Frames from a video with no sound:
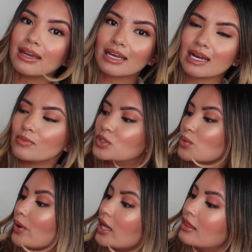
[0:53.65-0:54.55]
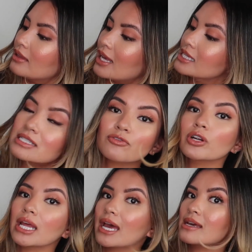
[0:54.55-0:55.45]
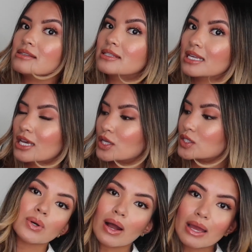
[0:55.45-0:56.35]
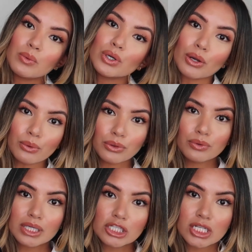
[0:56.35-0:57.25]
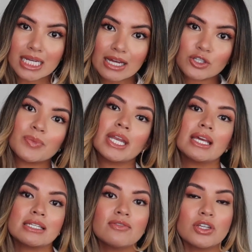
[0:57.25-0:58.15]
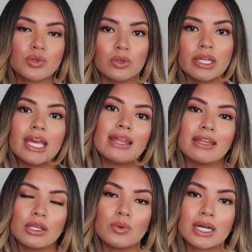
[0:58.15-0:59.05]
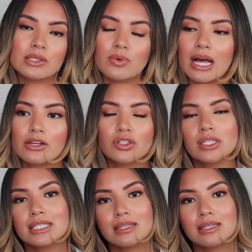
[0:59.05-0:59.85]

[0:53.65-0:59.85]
and it comes with 8 different heads. So I will go through each attachment individually and then you guys will actually